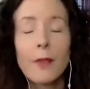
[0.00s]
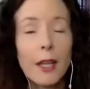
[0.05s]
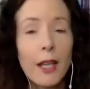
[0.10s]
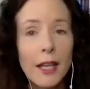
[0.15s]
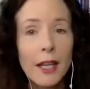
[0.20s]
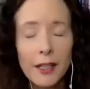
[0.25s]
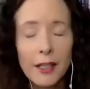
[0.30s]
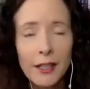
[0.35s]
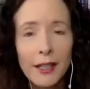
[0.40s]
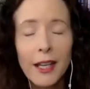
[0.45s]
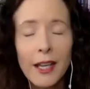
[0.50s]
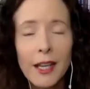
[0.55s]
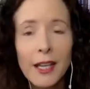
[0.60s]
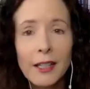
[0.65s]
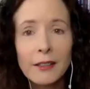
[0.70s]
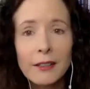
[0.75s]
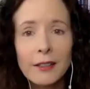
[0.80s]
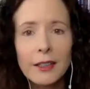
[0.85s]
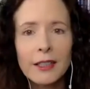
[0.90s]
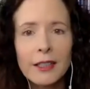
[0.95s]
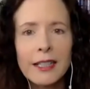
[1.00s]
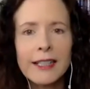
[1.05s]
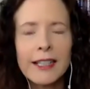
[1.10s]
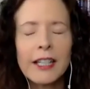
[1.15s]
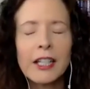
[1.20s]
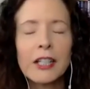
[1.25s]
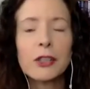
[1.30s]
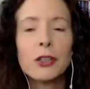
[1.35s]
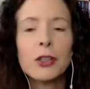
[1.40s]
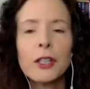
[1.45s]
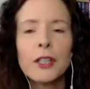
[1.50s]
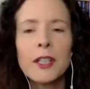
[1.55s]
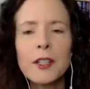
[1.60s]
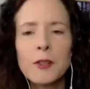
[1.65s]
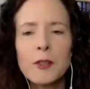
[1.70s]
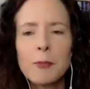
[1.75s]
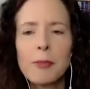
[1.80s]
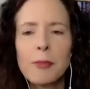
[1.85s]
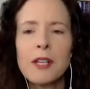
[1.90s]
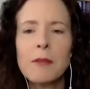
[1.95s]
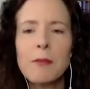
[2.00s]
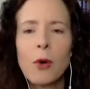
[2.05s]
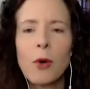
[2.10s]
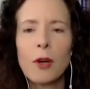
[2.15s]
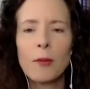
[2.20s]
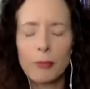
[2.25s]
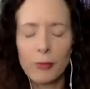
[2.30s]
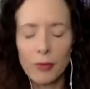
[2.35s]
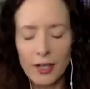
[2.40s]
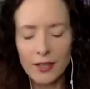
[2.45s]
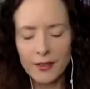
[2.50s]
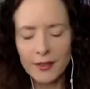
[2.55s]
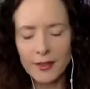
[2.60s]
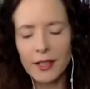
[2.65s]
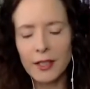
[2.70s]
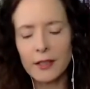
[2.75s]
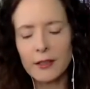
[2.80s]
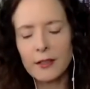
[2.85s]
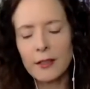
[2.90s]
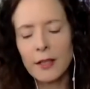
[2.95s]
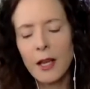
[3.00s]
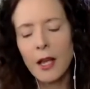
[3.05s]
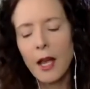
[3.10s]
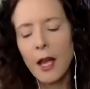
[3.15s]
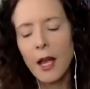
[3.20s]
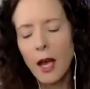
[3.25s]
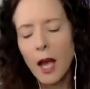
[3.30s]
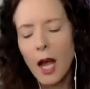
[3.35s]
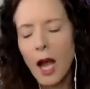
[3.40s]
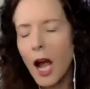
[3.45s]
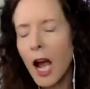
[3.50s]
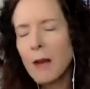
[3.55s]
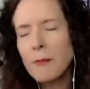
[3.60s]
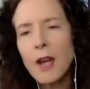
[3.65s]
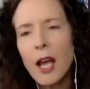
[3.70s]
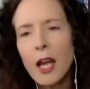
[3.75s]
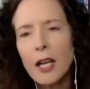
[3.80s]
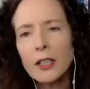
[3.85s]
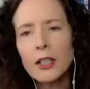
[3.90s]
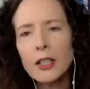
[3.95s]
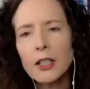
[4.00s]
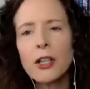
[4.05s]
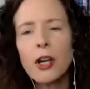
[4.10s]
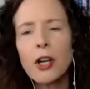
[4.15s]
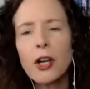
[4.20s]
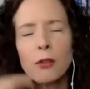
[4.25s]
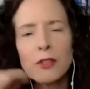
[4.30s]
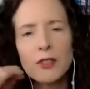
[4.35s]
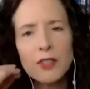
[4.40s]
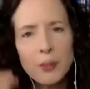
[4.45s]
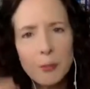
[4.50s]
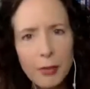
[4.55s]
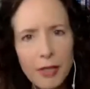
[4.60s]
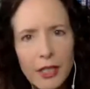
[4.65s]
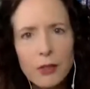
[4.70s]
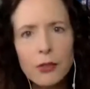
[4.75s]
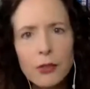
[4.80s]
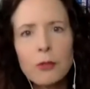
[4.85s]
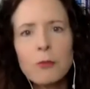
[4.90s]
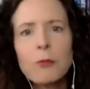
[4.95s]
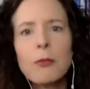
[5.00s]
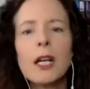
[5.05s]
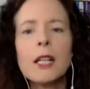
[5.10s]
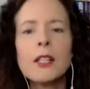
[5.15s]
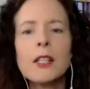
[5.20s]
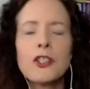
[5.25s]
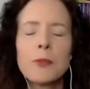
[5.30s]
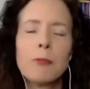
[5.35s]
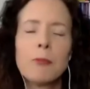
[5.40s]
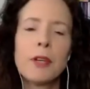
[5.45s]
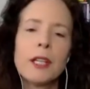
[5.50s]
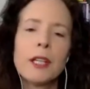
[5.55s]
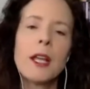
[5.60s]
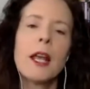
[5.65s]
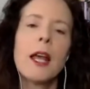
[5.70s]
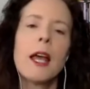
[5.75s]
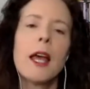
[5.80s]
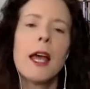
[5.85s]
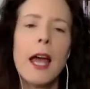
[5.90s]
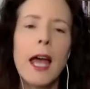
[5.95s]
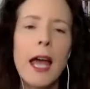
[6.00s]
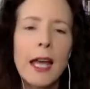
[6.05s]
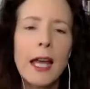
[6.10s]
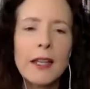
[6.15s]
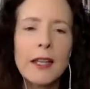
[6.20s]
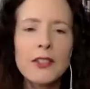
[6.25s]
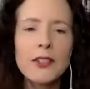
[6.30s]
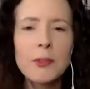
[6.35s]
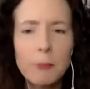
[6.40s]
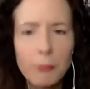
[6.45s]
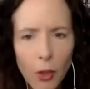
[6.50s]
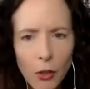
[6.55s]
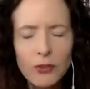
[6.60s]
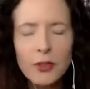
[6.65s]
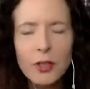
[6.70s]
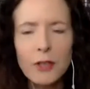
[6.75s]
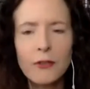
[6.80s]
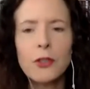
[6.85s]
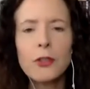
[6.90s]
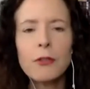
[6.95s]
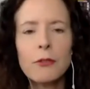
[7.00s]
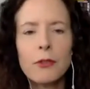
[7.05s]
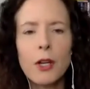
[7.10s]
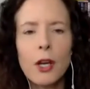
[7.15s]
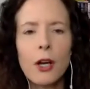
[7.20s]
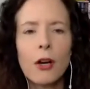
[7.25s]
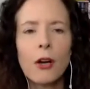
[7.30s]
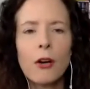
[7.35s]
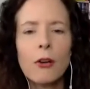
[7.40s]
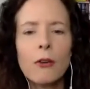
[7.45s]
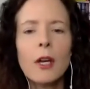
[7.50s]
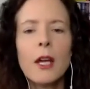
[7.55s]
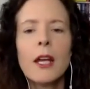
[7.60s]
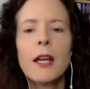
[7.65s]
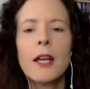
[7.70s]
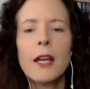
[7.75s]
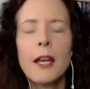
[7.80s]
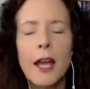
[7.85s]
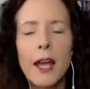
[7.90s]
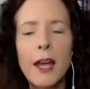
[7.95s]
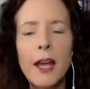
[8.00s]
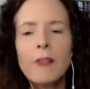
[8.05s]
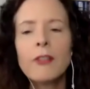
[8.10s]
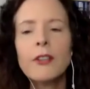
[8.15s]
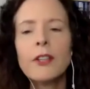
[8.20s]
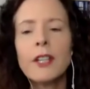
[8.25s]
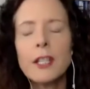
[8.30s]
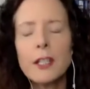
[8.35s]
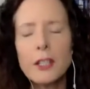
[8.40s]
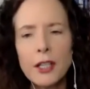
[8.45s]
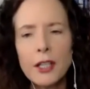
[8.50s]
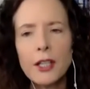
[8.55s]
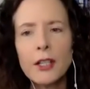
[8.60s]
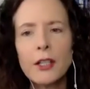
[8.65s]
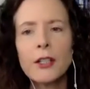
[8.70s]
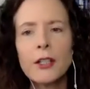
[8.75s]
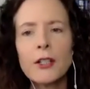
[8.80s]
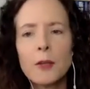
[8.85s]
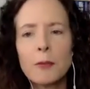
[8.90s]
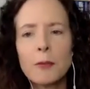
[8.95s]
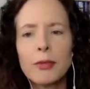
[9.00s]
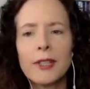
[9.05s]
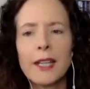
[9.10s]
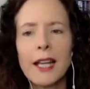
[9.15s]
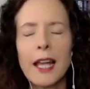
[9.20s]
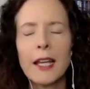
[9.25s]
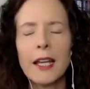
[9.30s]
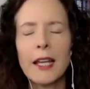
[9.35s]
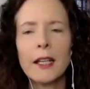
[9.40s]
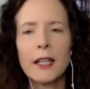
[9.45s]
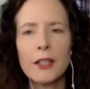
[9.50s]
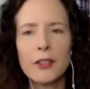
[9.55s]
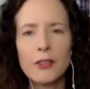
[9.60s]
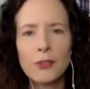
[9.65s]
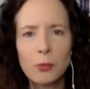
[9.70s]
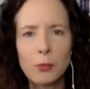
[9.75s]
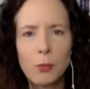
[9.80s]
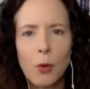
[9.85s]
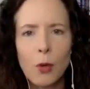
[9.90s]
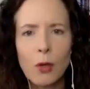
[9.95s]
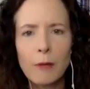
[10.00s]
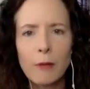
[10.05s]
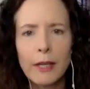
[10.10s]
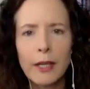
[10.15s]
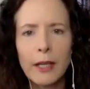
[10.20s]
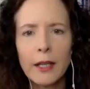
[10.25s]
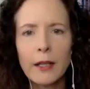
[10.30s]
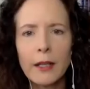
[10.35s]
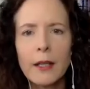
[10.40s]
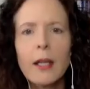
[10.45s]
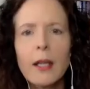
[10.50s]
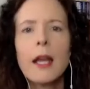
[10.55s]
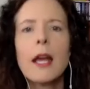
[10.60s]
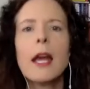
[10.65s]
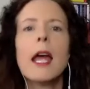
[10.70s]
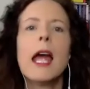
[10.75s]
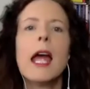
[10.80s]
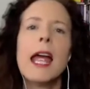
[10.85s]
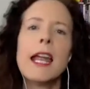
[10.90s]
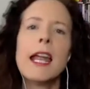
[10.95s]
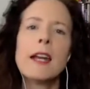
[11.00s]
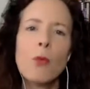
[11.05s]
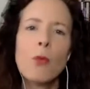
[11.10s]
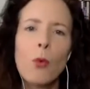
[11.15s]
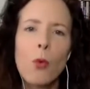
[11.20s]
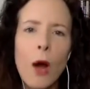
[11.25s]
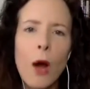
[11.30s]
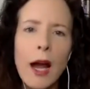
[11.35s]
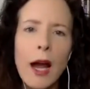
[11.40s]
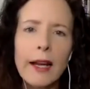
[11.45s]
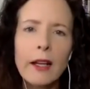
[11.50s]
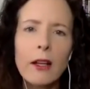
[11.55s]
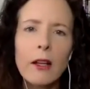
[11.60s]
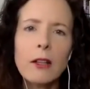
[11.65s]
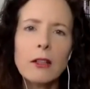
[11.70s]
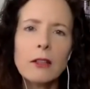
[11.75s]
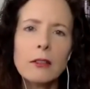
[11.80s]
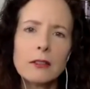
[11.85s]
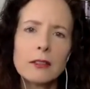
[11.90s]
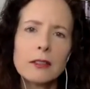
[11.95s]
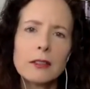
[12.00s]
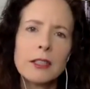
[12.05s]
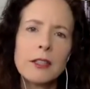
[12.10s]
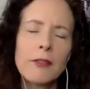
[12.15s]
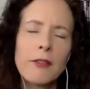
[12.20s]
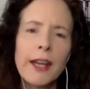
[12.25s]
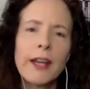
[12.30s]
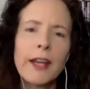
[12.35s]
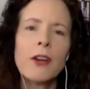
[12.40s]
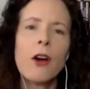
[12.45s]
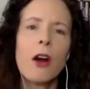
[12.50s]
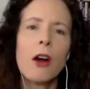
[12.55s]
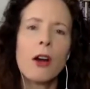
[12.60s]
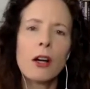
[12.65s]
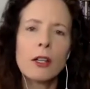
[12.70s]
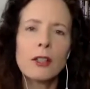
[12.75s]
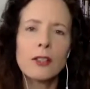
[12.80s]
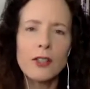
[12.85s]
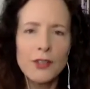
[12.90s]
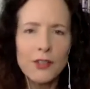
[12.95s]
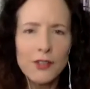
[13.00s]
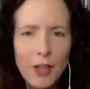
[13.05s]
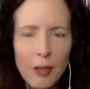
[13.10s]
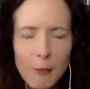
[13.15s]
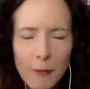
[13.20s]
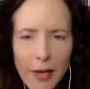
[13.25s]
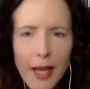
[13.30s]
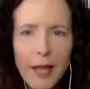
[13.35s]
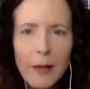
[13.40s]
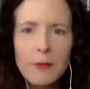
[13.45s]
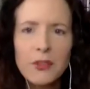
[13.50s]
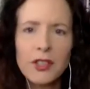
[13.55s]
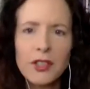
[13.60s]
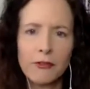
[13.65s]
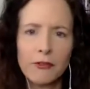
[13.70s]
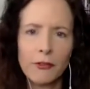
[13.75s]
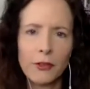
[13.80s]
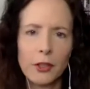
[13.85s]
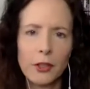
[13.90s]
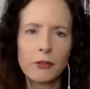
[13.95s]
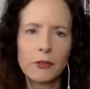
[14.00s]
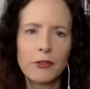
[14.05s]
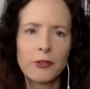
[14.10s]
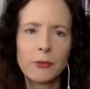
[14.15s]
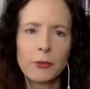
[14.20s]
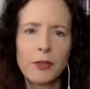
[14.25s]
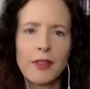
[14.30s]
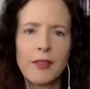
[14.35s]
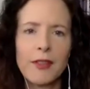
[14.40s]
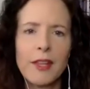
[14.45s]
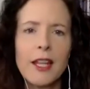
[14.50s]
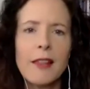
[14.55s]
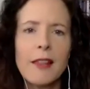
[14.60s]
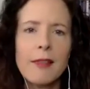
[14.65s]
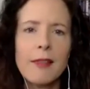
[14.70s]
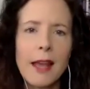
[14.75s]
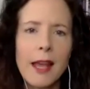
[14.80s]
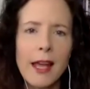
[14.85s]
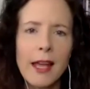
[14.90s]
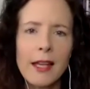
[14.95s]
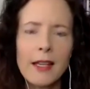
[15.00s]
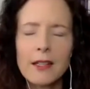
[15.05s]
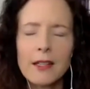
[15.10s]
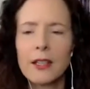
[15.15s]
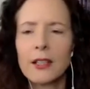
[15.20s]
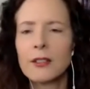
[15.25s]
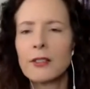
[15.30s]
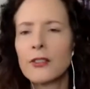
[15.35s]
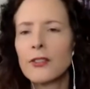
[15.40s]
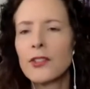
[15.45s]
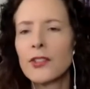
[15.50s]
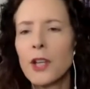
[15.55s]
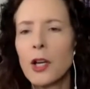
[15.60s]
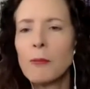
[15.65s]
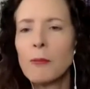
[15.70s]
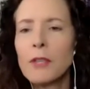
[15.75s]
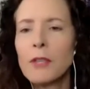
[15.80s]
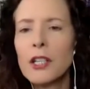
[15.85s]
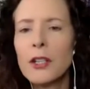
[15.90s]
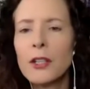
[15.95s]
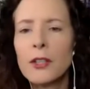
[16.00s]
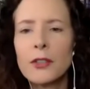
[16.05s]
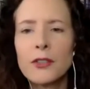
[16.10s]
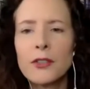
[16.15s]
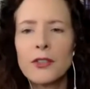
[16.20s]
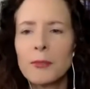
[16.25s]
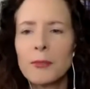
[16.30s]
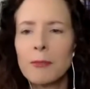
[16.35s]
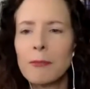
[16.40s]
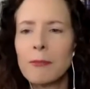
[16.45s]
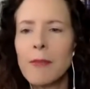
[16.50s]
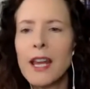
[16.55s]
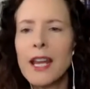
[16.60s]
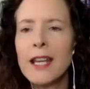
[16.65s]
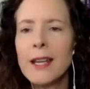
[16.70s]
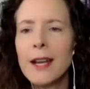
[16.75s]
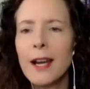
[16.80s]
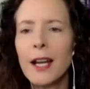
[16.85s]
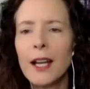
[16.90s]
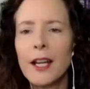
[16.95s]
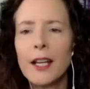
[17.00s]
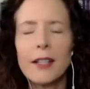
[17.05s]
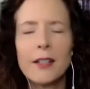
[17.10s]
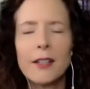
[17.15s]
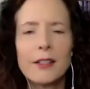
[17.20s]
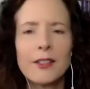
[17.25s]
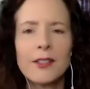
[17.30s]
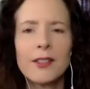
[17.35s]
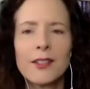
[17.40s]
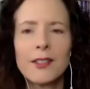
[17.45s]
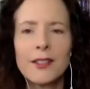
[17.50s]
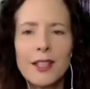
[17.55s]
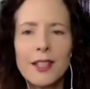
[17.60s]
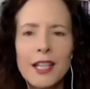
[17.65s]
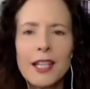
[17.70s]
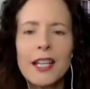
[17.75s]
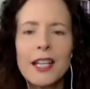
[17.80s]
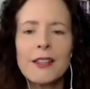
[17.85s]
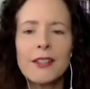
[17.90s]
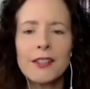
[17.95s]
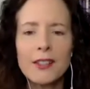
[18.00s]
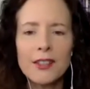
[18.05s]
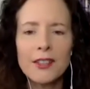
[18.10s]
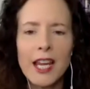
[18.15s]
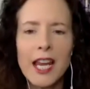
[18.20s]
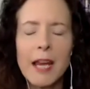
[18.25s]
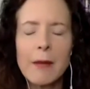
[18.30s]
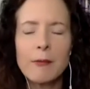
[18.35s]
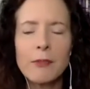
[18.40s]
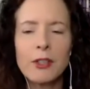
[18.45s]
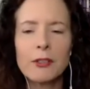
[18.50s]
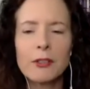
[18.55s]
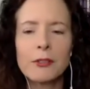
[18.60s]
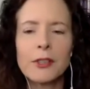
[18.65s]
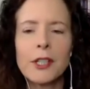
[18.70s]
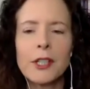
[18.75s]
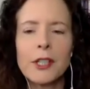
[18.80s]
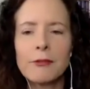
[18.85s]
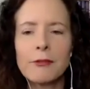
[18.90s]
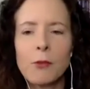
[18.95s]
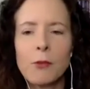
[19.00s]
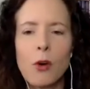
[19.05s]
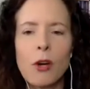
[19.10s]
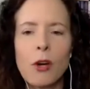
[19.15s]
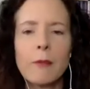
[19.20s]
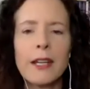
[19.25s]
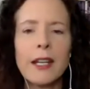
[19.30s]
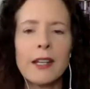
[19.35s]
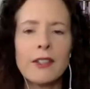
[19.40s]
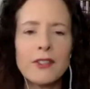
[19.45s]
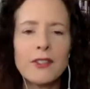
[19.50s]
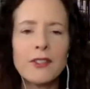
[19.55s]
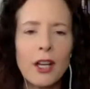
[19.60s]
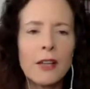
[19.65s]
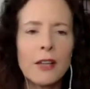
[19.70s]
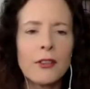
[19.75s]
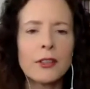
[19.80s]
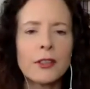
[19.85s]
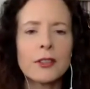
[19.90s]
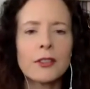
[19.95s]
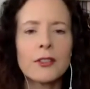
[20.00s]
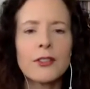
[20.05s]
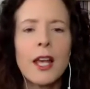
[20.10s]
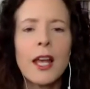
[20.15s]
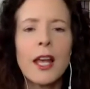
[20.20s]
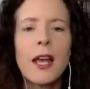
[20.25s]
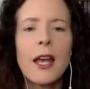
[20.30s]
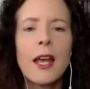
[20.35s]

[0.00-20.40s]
And again, it couldn't be more prescient. I'm not going to go and speak too much, but as most of you know, every year the planet is warming. And while there are some ebbs and flows within that, some years may not see the same degree of warming as others.